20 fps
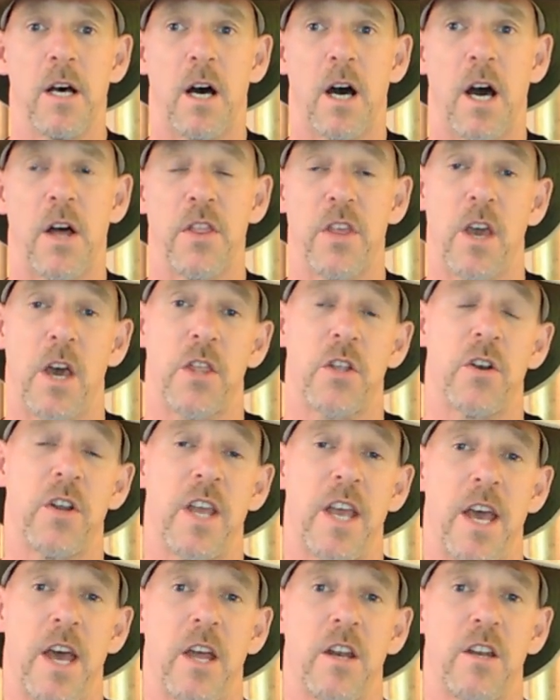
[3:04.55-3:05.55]
On the other
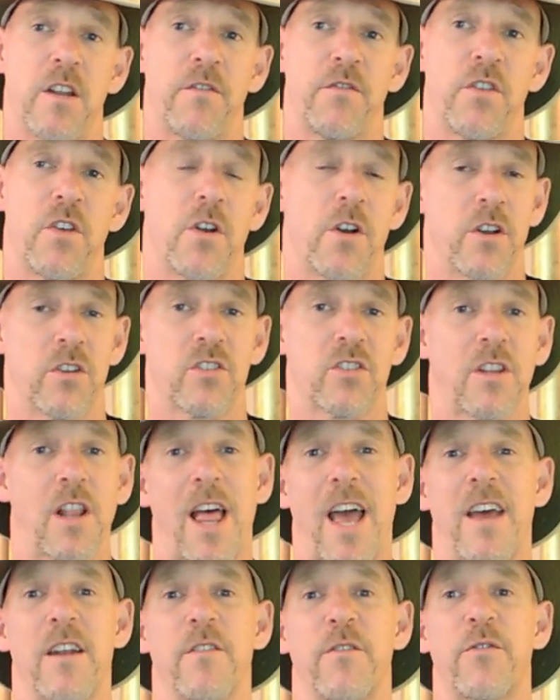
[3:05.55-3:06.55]
hand, if you're
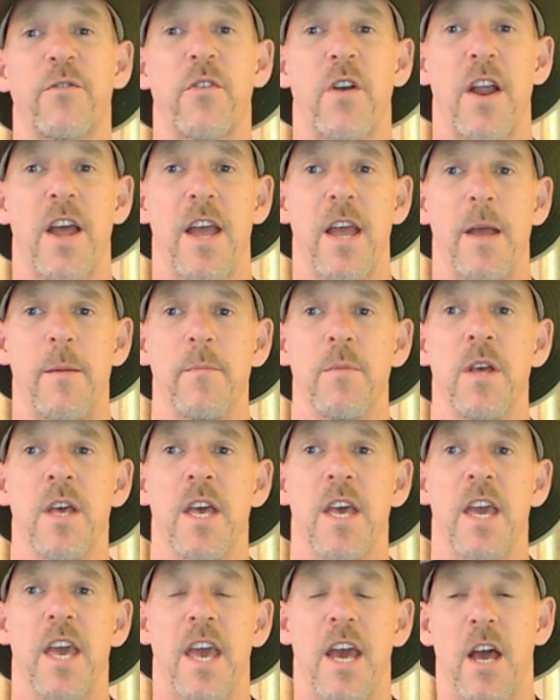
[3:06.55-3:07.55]
slight of frame
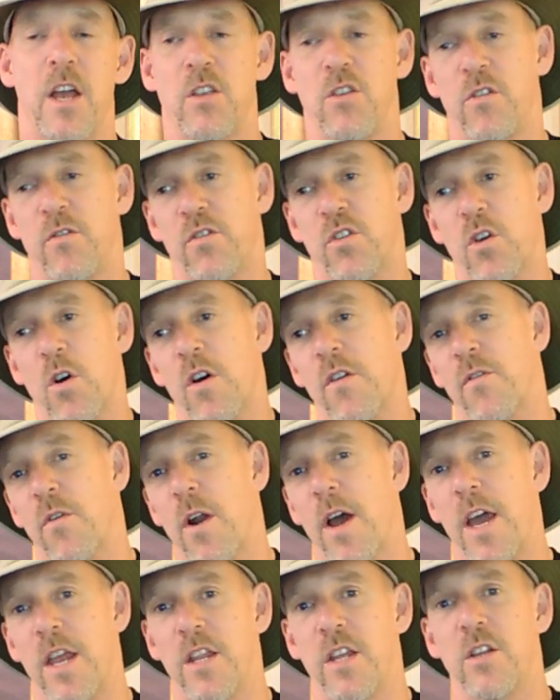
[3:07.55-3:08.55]
and you've dove
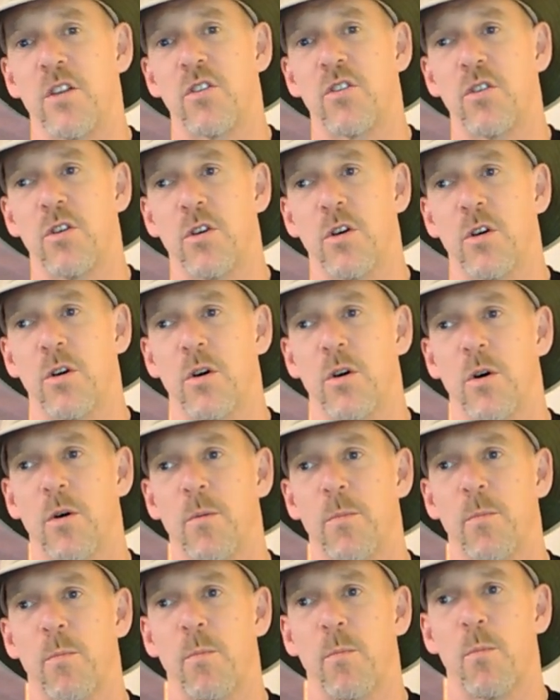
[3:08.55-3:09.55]
right
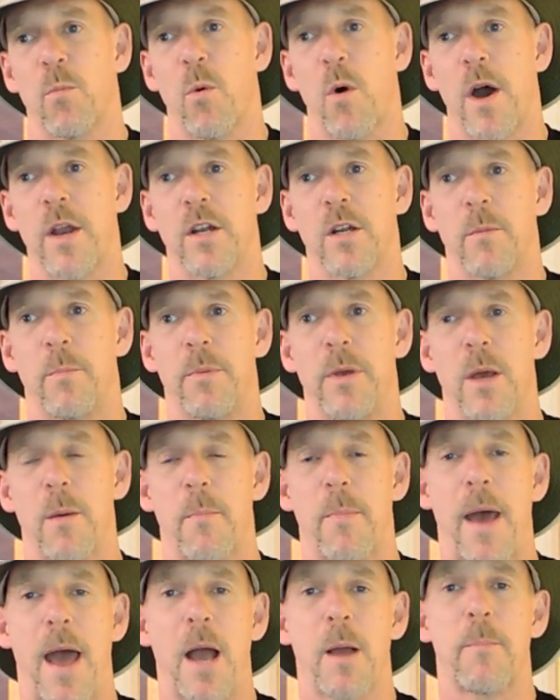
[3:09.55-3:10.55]
into wanting to be
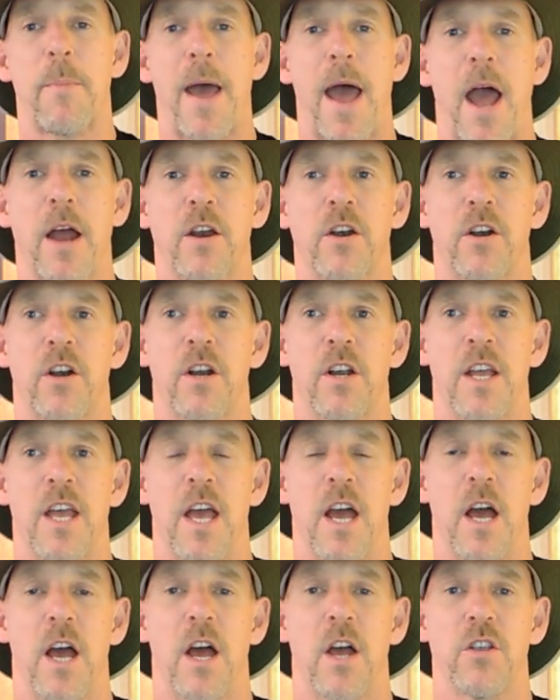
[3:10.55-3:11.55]
a backpacker
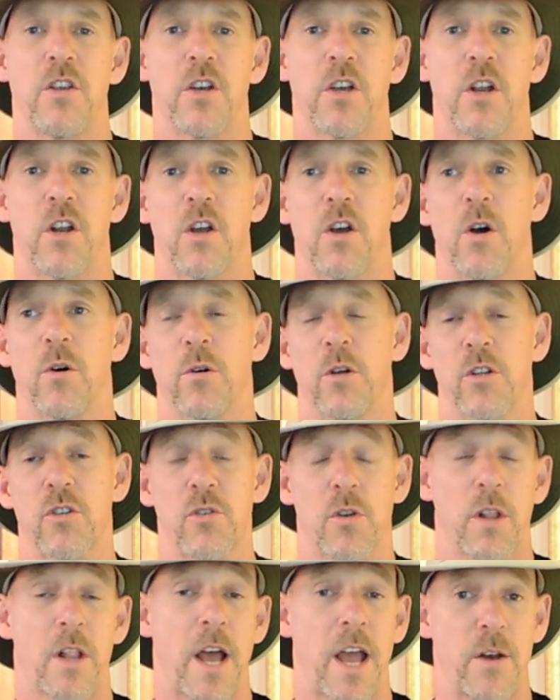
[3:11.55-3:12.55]
and you're going to go
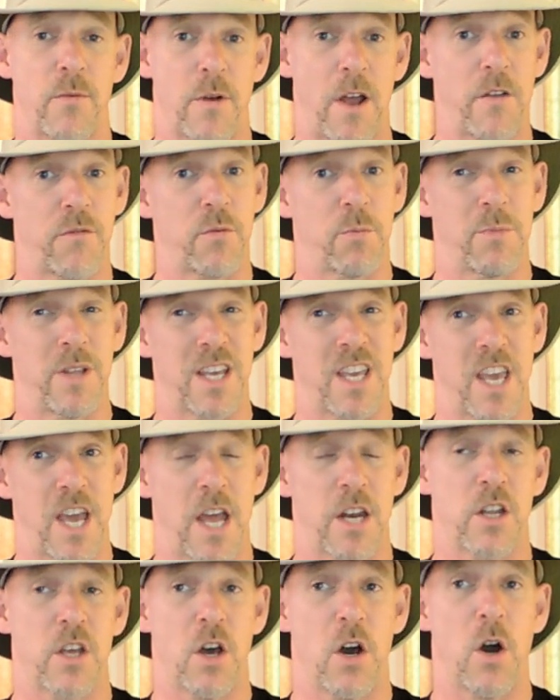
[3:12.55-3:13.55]
ultralight right from the
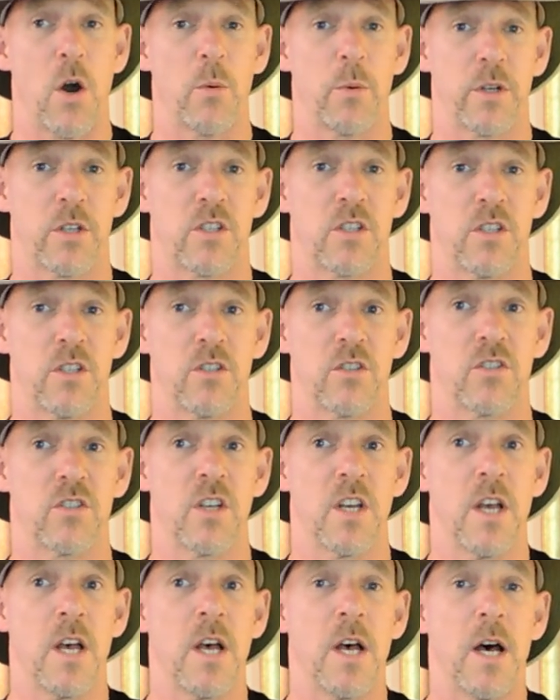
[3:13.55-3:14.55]
get-go, which
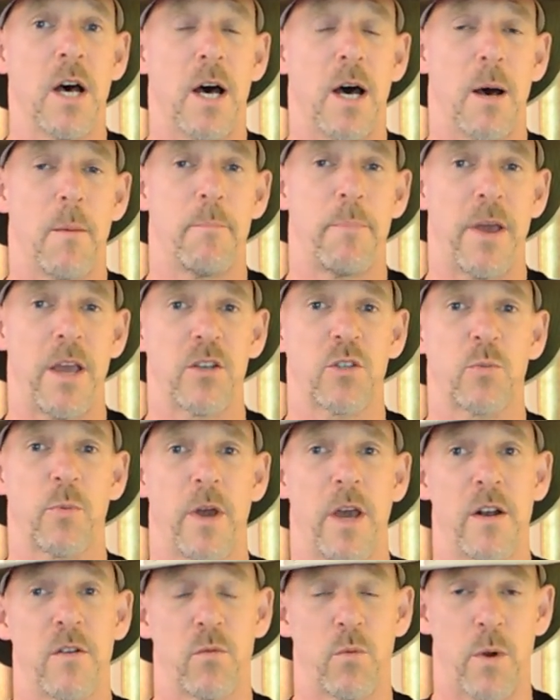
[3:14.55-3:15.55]
is a base
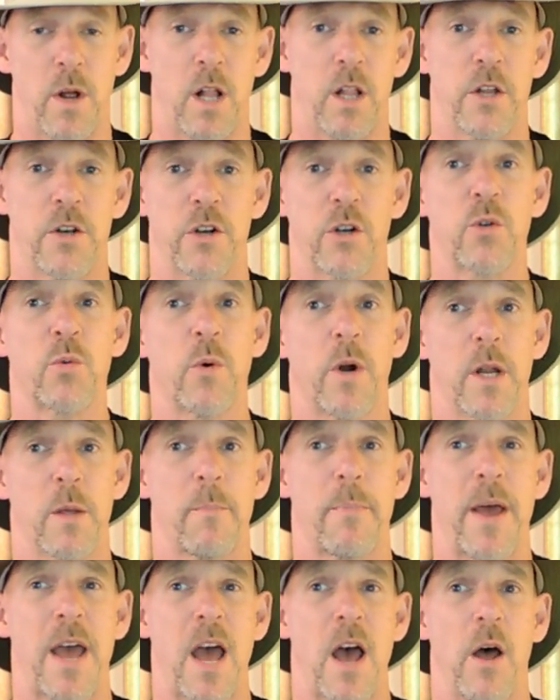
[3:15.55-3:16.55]
weight of well under 20
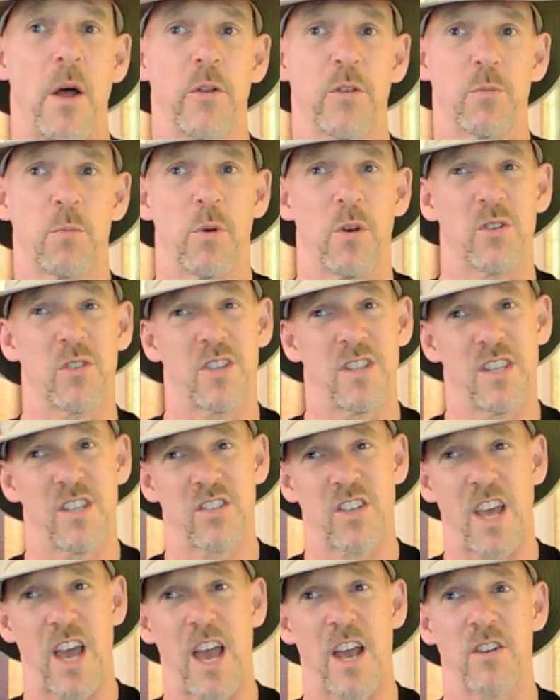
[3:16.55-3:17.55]
pounds, most of
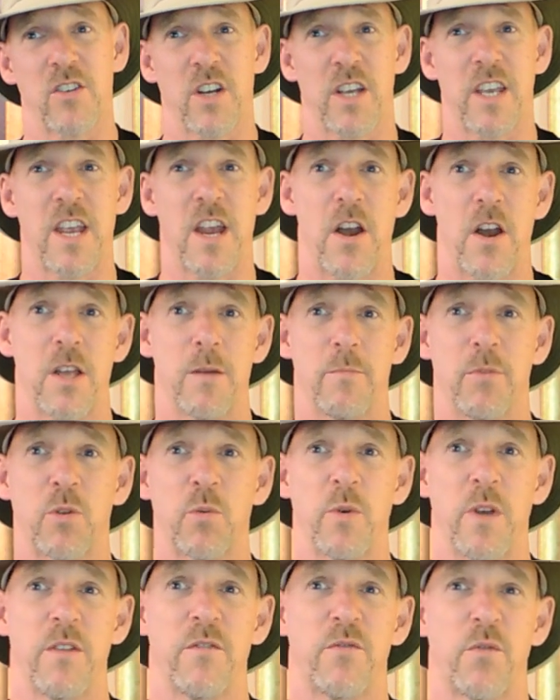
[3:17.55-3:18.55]
these guys are carrying
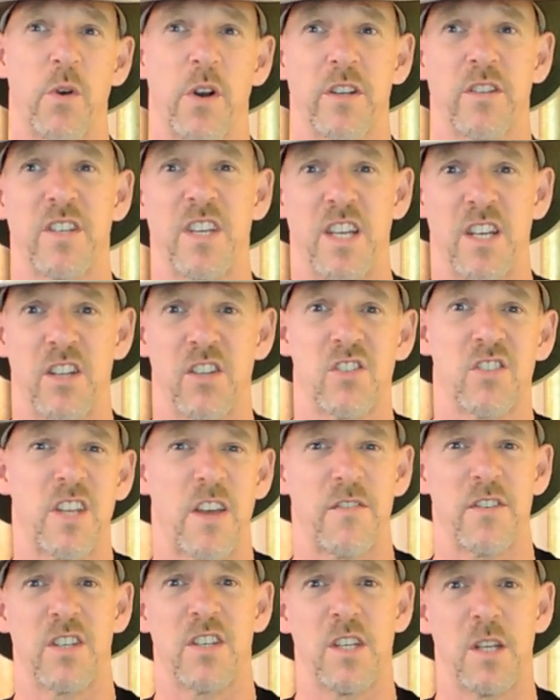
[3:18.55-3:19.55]
between 14 and
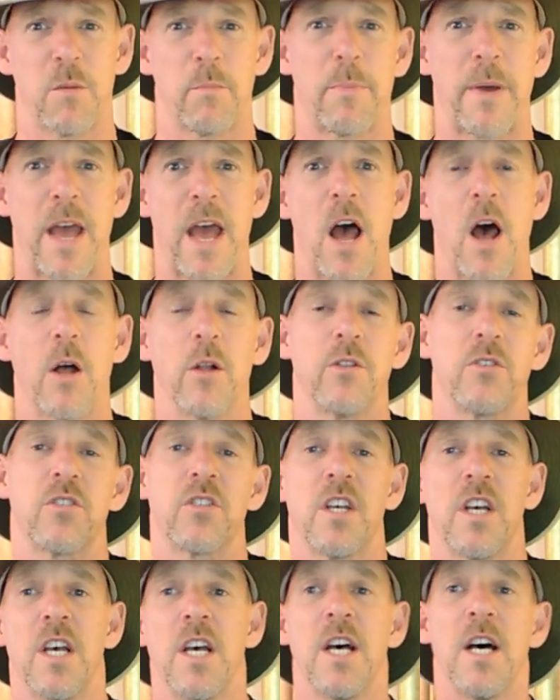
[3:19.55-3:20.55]
17
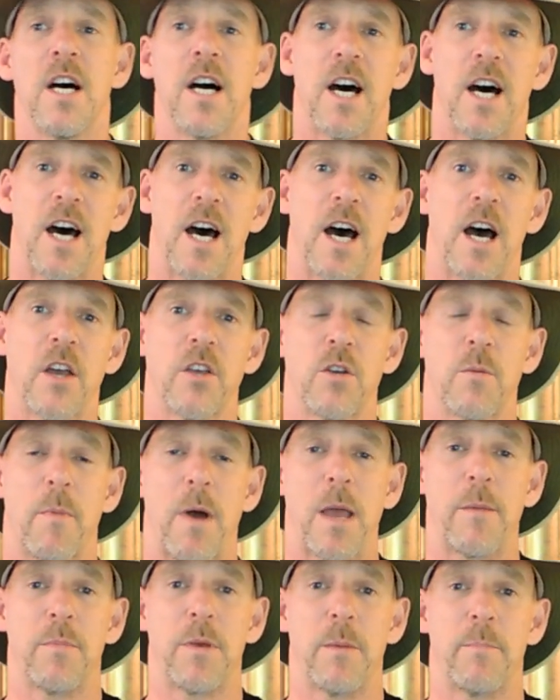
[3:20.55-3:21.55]
pounds, you
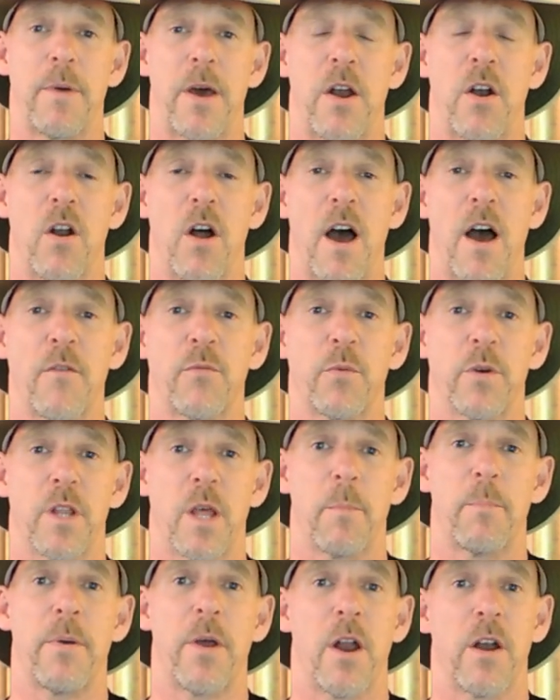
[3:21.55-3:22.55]
might be better off with
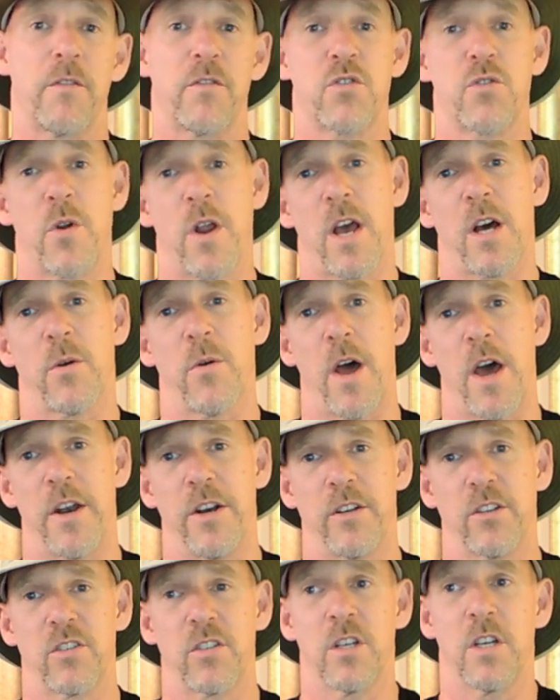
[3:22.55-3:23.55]
a pair of trail
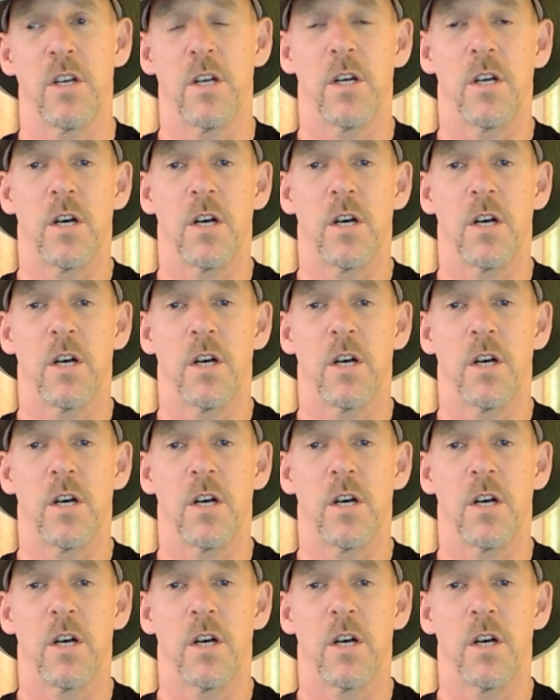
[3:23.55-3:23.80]
runners.